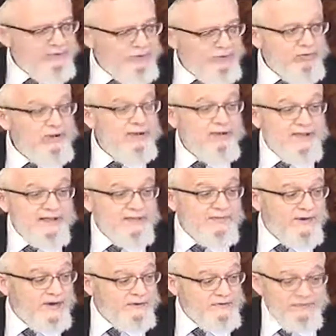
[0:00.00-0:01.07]
Only the last
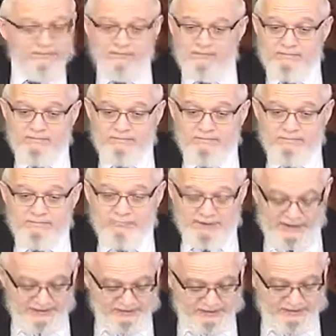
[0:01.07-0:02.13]
five
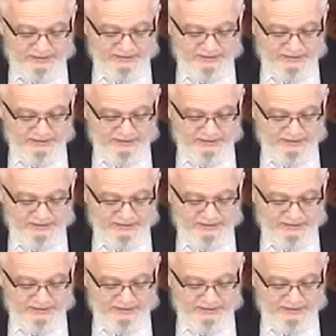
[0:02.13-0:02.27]
plagues